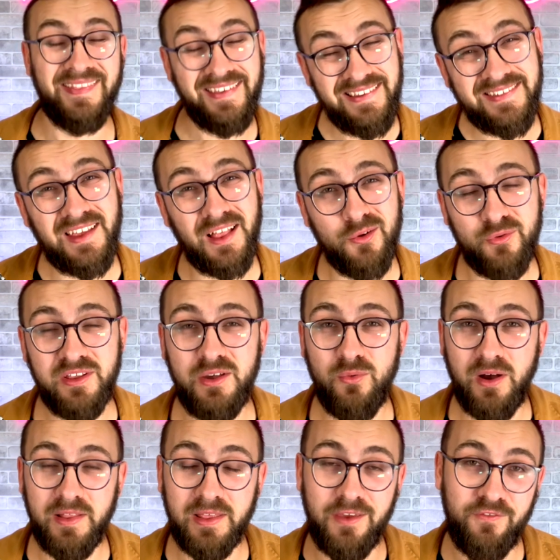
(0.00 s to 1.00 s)
These sell really
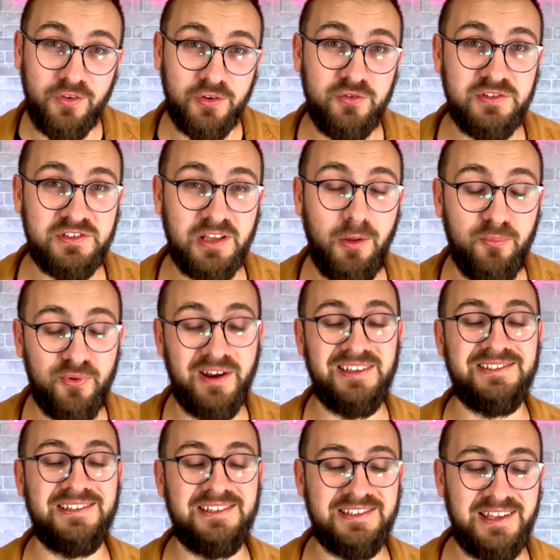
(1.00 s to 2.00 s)
well if you do sell
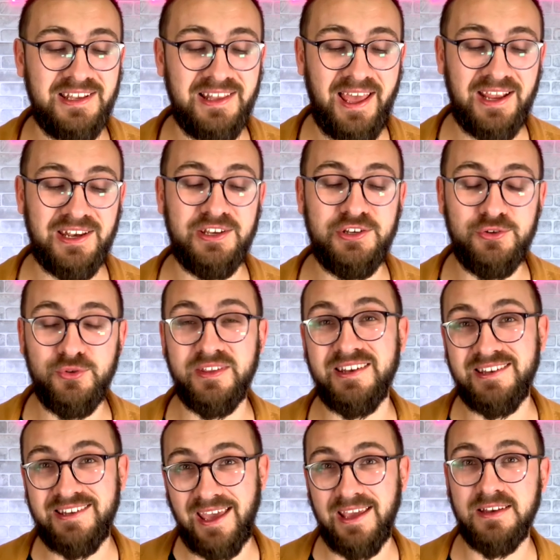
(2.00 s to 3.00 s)
bracelets. They'd like to do the
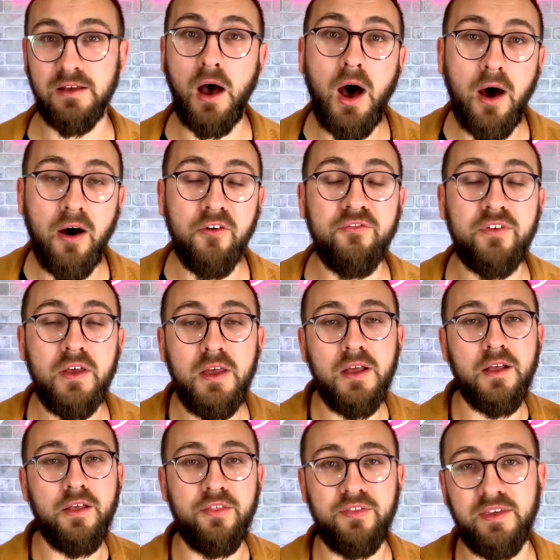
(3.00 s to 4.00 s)
date of
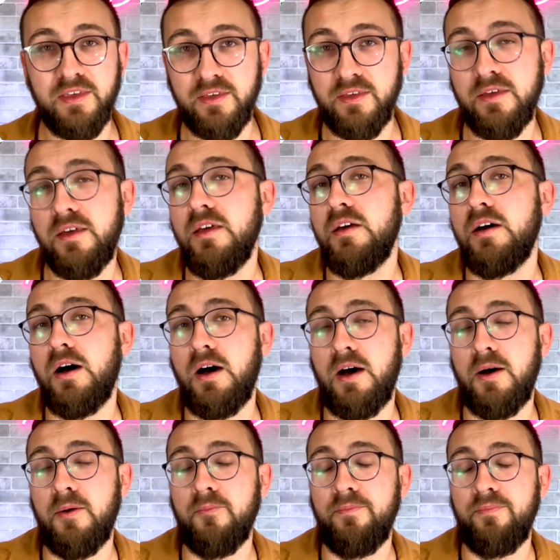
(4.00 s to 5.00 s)
the
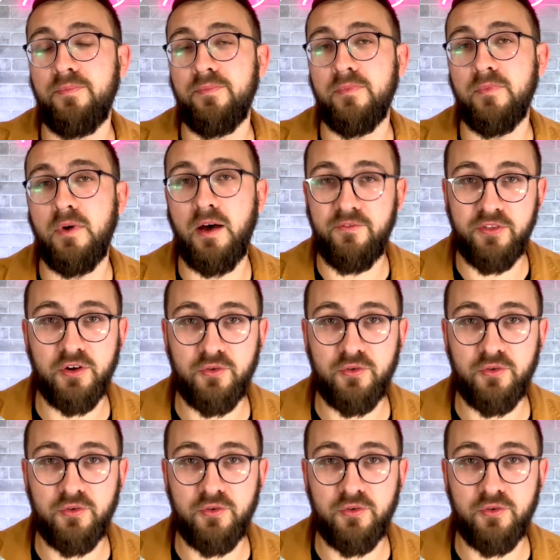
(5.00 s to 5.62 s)
um, of the